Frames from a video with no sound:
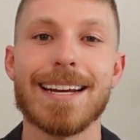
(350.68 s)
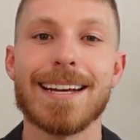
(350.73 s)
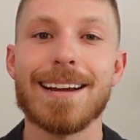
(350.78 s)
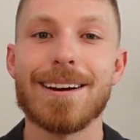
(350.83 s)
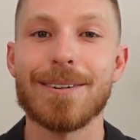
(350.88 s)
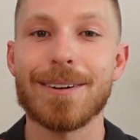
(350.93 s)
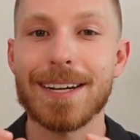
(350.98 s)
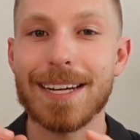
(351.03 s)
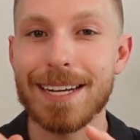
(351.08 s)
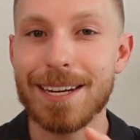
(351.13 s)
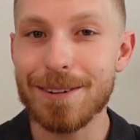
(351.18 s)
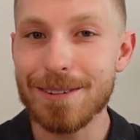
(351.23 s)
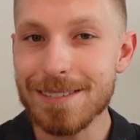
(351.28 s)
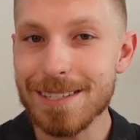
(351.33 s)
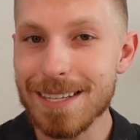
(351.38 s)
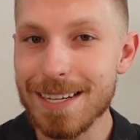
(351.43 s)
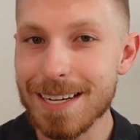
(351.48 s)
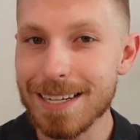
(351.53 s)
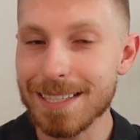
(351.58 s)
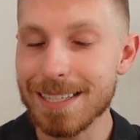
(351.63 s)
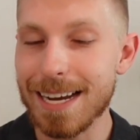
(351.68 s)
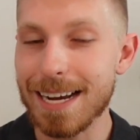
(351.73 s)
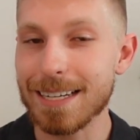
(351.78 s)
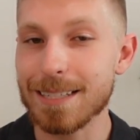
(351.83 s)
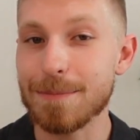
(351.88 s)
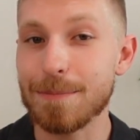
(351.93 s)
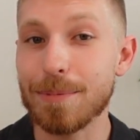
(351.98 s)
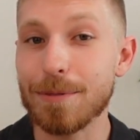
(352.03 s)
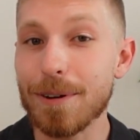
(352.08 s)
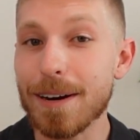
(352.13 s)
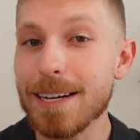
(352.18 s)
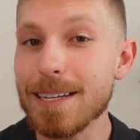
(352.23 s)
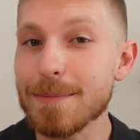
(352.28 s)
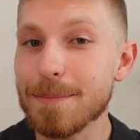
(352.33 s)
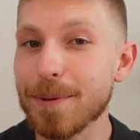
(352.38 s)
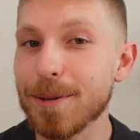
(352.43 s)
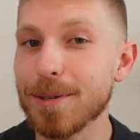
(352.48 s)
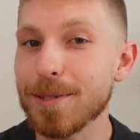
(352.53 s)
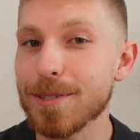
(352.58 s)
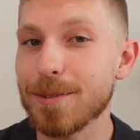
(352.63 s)
Now, here's the exact price
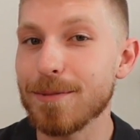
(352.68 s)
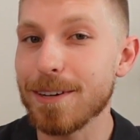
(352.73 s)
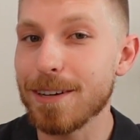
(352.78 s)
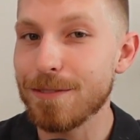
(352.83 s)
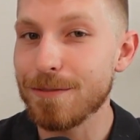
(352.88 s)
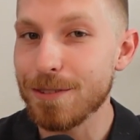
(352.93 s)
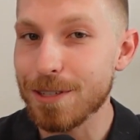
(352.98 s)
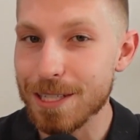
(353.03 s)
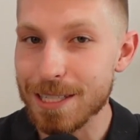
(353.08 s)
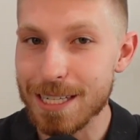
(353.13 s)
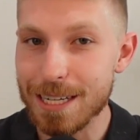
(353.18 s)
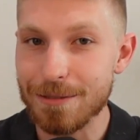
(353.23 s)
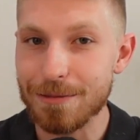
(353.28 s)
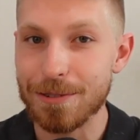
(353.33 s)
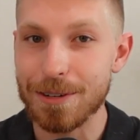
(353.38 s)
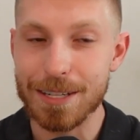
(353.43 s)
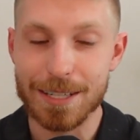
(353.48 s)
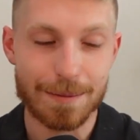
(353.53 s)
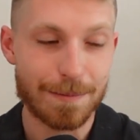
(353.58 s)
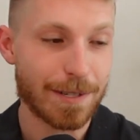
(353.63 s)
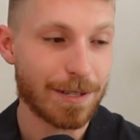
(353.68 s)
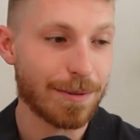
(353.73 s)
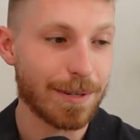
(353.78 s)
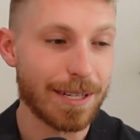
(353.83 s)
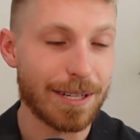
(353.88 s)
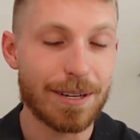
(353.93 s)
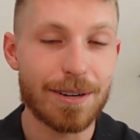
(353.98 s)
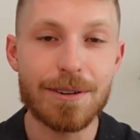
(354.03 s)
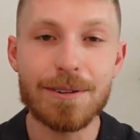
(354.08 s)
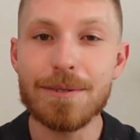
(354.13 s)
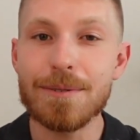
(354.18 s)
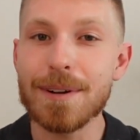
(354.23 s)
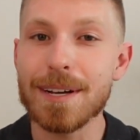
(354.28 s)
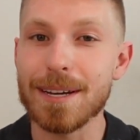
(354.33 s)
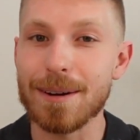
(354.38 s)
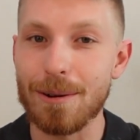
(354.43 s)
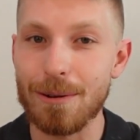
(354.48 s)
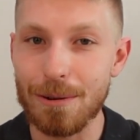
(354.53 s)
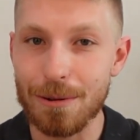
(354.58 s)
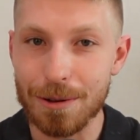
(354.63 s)
per square foot difference between new and
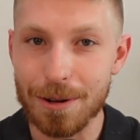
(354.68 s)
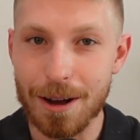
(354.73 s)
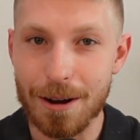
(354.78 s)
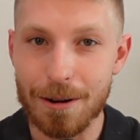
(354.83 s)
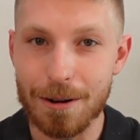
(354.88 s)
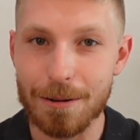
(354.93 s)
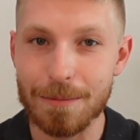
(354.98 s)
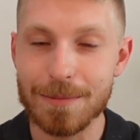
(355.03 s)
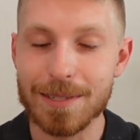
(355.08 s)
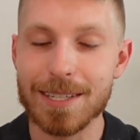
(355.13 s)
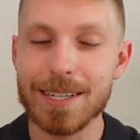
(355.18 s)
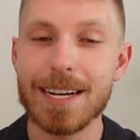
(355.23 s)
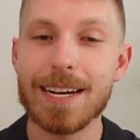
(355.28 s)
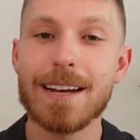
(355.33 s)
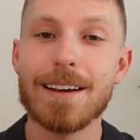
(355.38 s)
old homes.